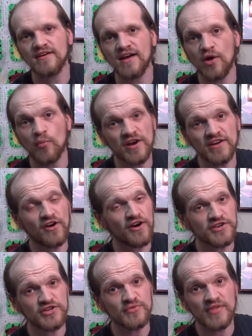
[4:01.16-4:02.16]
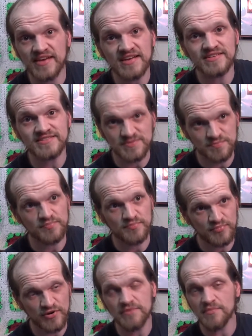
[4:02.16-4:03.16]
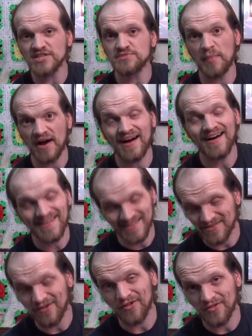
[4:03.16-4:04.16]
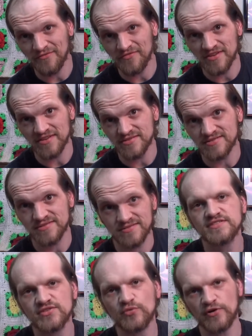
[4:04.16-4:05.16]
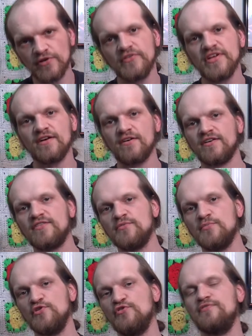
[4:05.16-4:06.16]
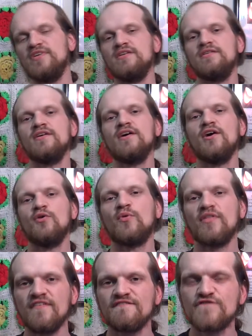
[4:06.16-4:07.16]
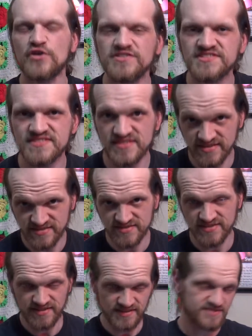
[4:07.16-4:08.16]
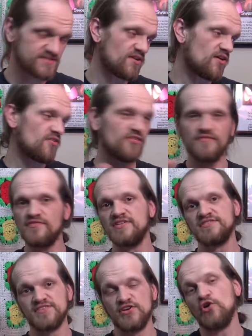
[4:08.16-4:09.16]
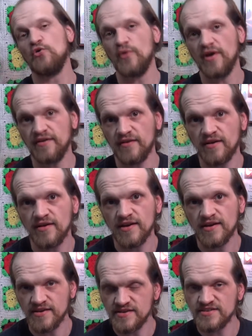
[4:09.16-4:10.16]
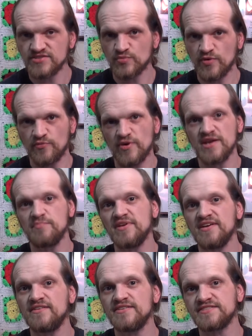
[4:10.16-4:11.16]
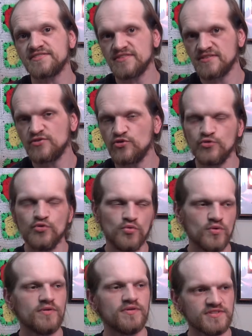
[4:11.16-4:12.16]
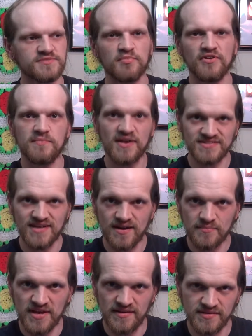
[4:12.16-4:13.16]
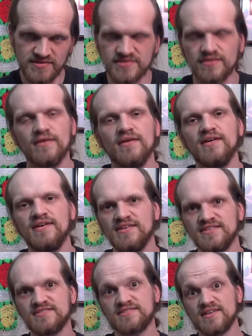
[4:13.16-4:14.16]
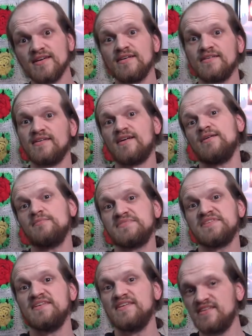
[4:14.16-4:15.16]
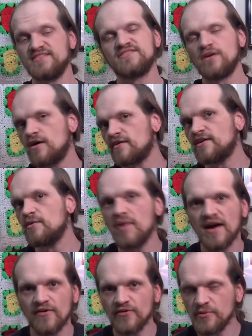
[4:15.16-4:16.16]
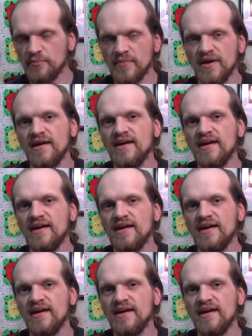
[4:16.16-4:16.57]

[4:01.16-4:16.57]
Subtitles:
And one could argue that he's pretty much behind all of this. So early on in the movie, one of the first things that gets all of this going is when Ray Peterson, who is played by Tom Hanks, his son comes in and is talking about him,